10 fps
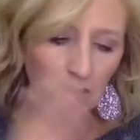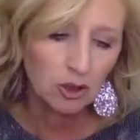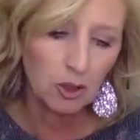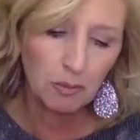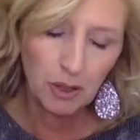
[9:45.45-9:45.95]

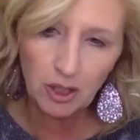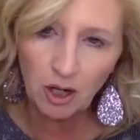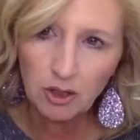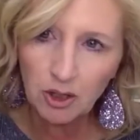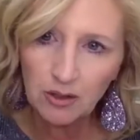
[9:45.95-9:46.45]
So you put it
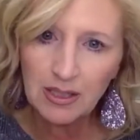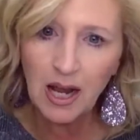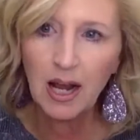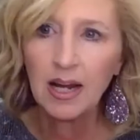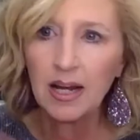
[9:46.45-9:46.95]
on during the
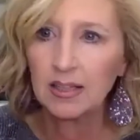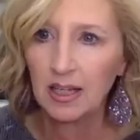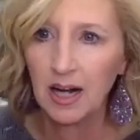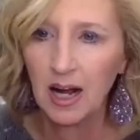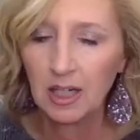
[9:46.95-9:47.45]
day, it's
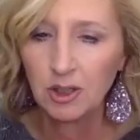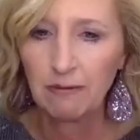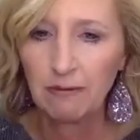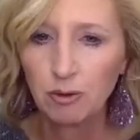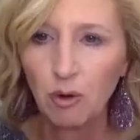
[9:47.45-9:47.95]
going to hydrate
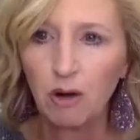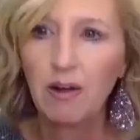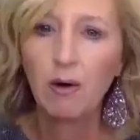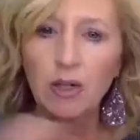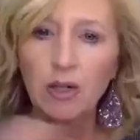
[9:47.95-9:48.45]
for 12
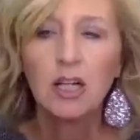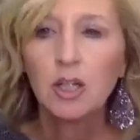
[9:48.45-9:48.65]
hours.